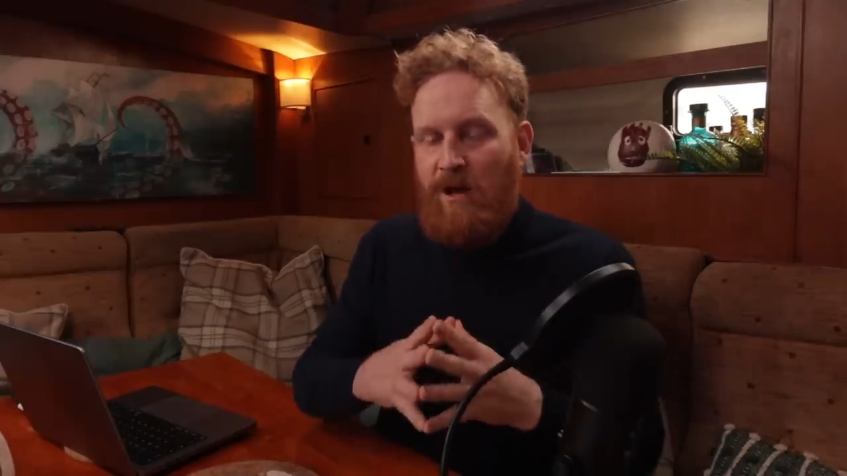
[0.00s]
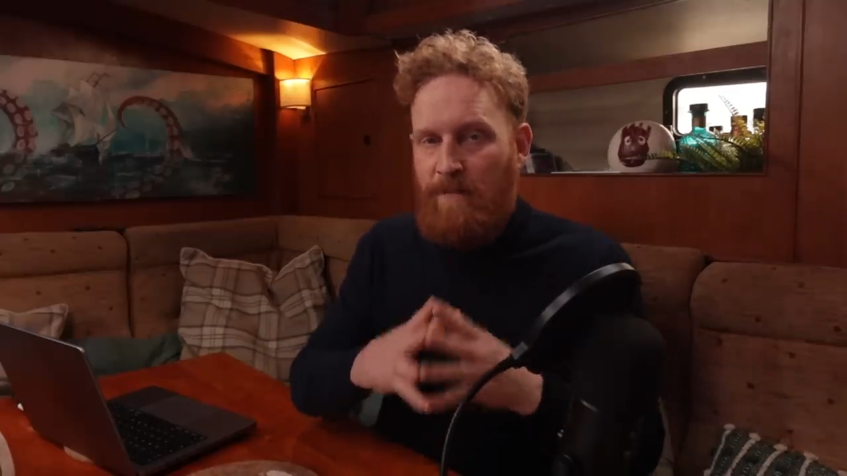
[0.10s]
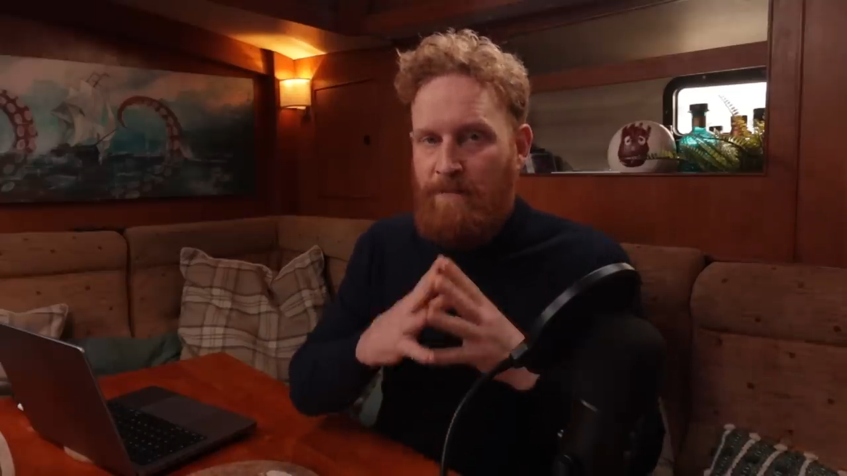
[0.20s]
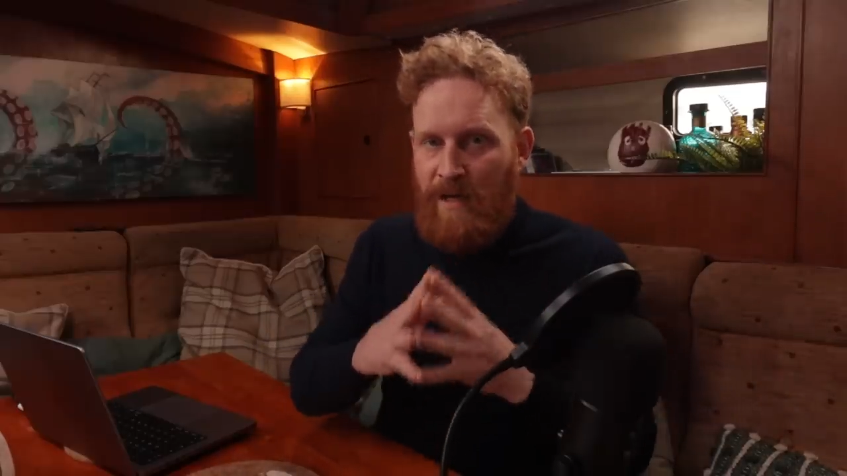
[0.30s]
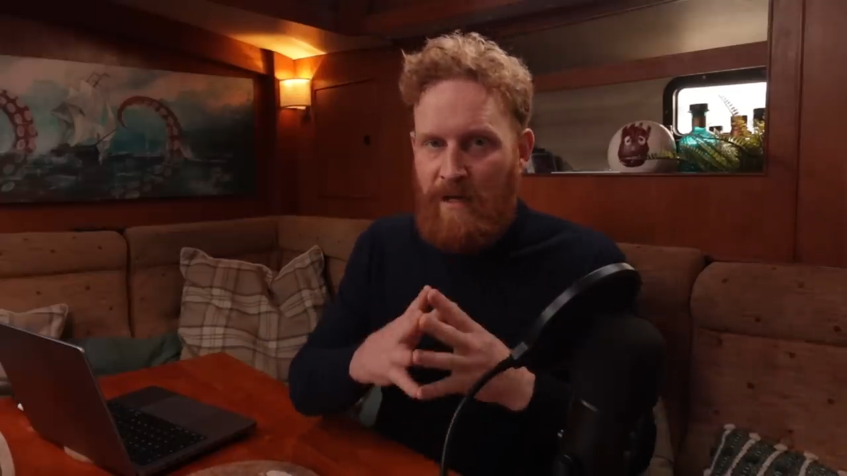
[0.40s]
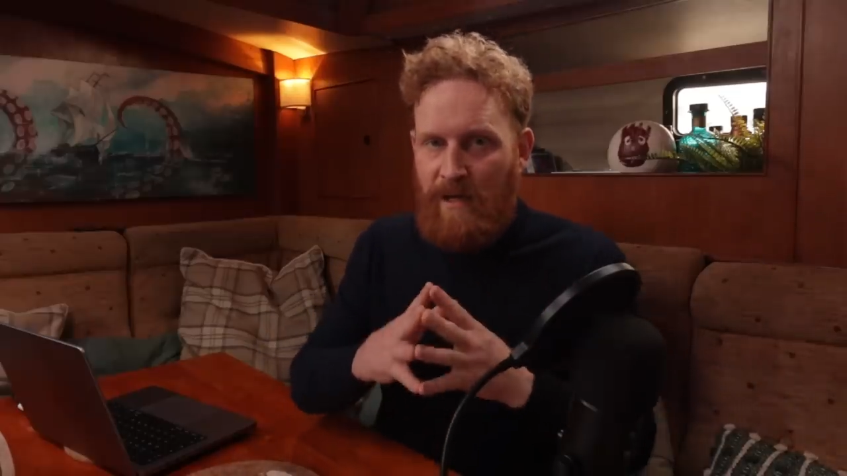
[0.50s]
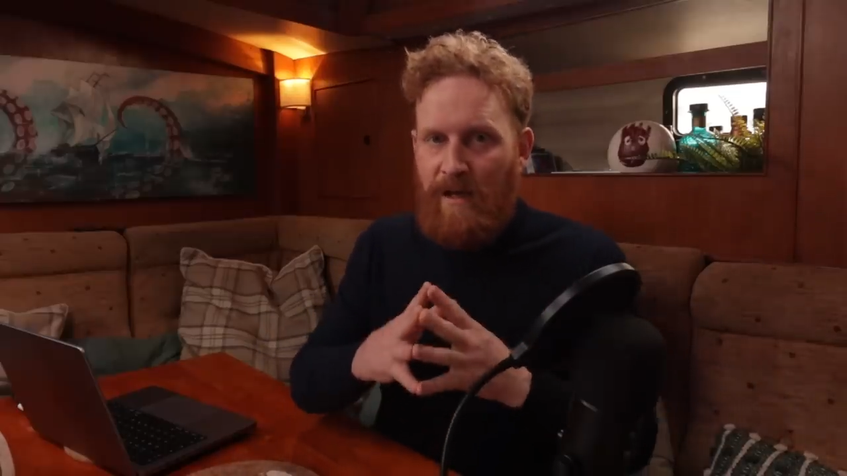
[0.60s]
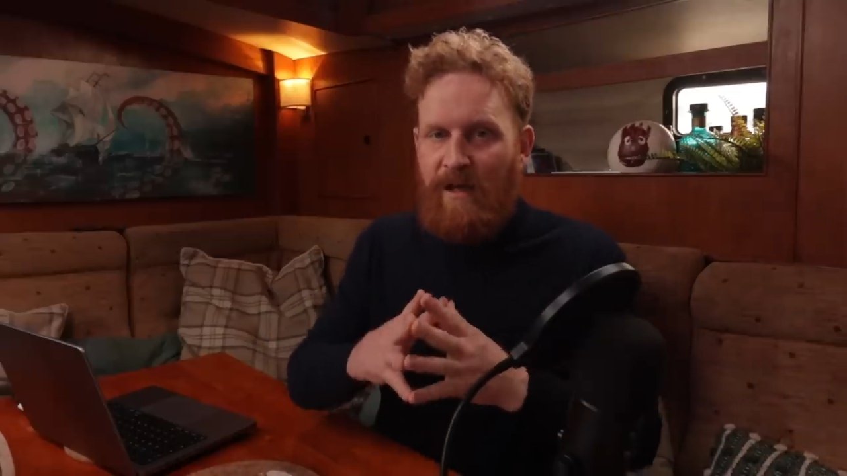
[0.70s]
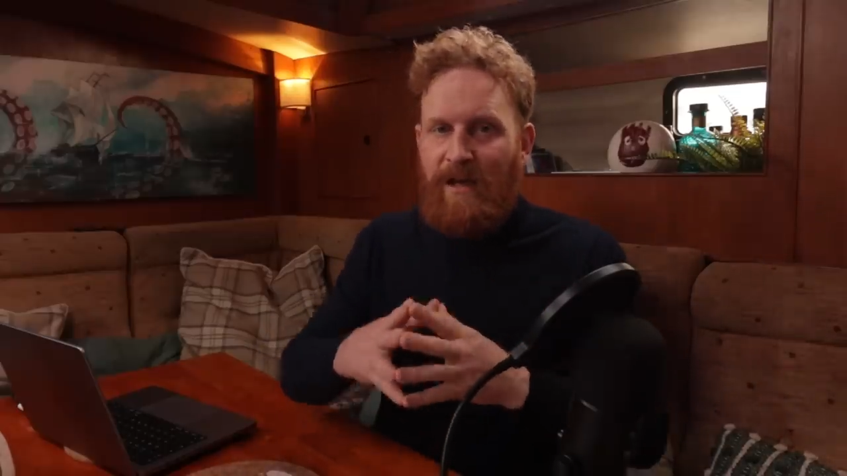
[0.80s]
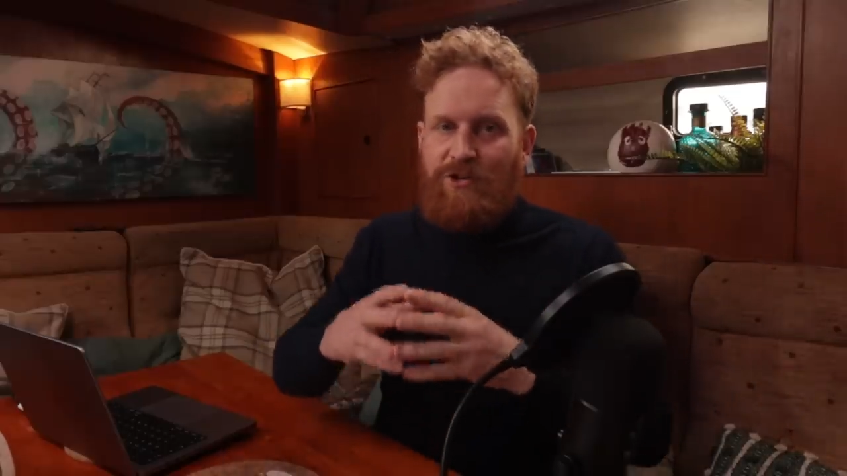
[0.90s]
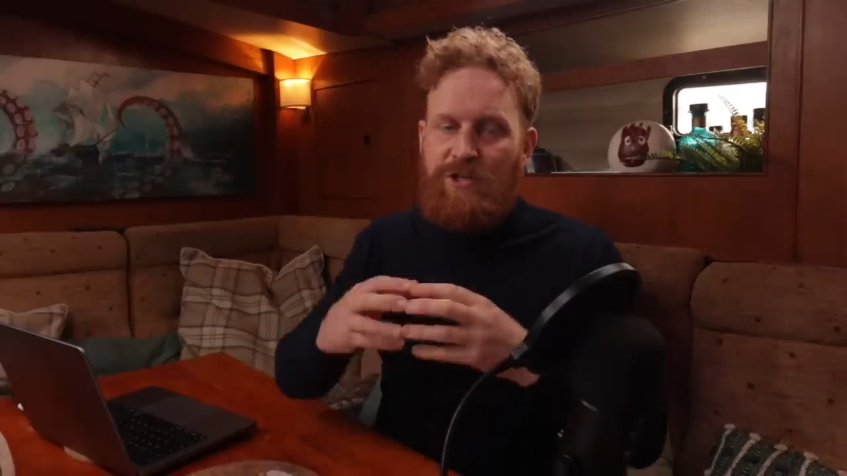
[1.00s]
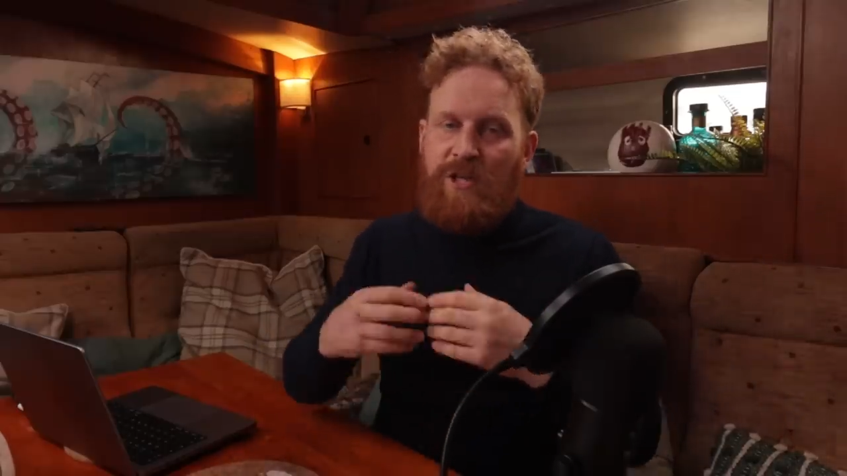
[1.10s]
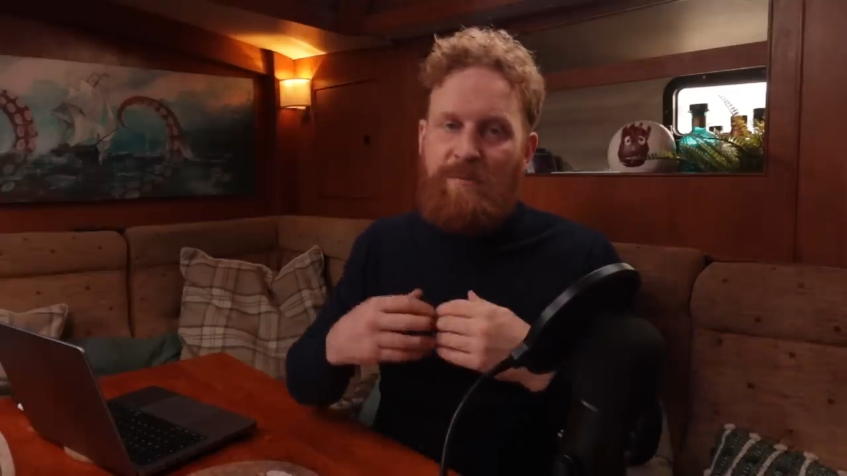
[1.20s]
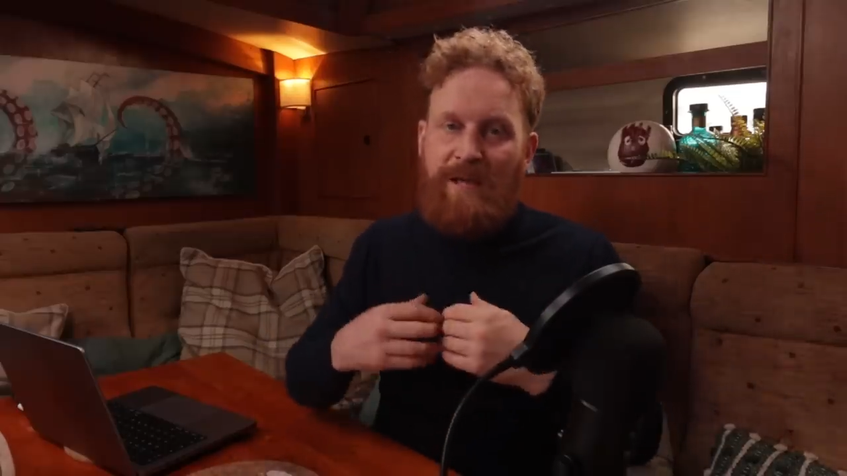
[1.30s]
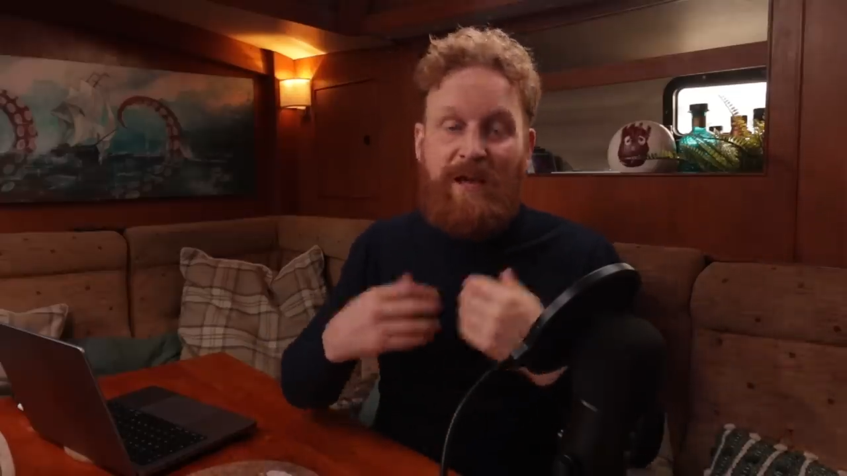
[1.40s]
her money is she's going to